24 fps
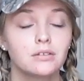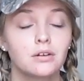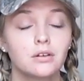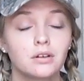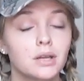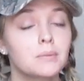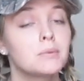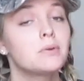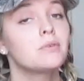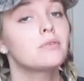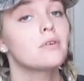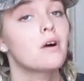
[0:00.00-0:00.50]

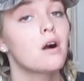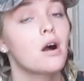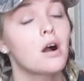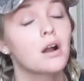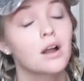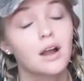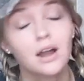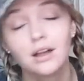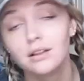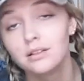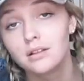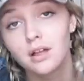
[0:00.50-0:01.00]
Don't get me
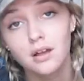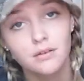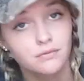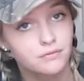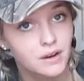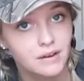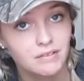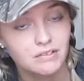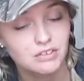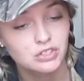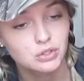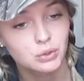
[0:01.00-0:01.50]
wrong, I love
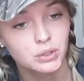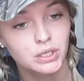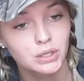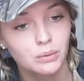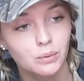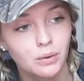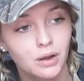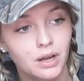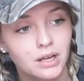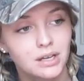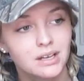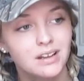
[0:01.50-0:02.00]
Forever
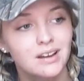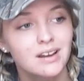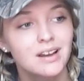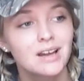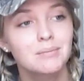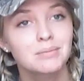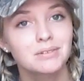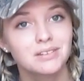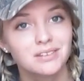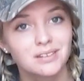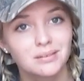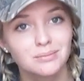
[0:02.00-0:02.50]
21,
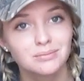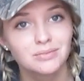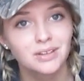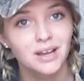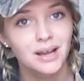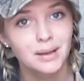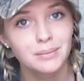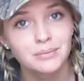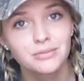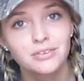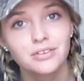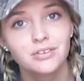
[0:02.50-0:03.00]
but
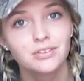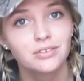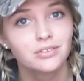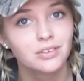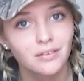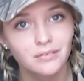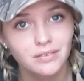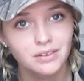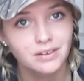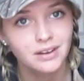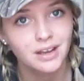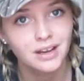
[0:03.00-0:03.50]
sometimes their
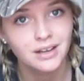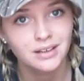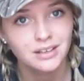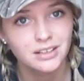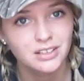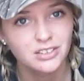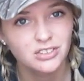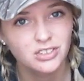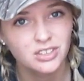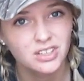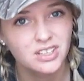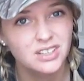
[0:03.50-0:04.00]

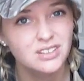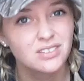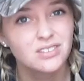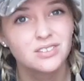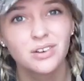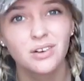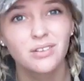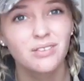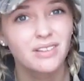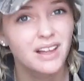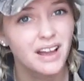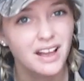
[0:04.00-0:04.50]
$7.90 jeans
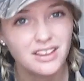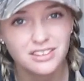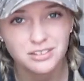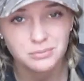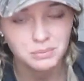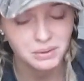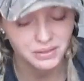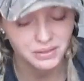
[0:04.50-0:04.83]
don't last